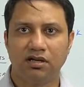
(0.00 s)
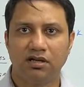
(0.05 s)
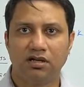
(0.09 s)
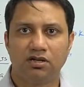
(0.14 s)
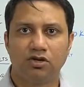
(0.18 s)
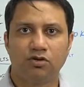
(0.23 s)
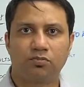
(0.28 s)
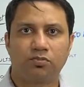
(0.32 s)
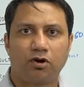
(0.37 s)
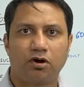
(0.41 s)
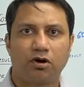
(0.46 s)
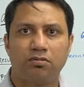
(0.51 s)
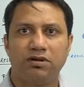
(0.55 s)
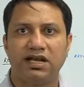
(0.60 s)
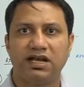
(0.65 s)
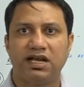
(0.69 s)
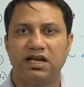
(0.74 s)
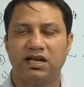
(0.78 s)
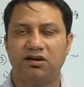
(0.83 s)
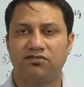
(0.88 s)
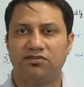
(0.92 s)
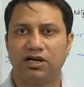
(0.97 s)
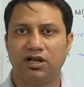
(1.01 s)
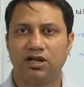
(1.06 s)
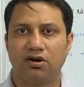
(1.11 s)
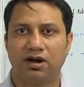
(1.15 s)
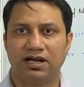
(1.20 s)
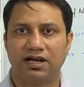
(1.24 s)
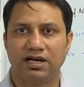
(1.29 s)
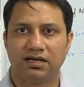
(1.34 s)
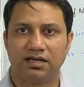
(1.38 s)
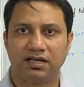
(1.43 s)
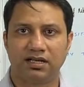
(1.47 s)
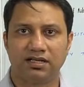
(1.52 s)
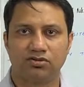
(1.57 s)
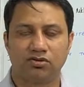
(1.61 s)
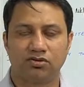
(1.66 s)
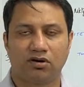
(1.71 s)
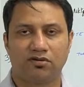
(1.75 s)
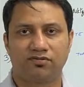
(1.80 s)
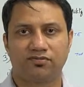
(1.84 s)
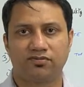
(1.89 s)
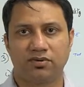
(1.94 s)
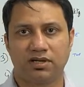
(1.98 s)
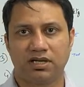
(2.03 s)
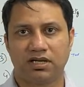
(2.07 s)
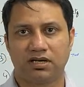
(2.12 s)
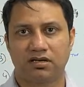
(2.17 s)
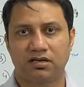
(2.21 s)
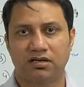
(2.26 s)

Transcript: You probably need a video editing software.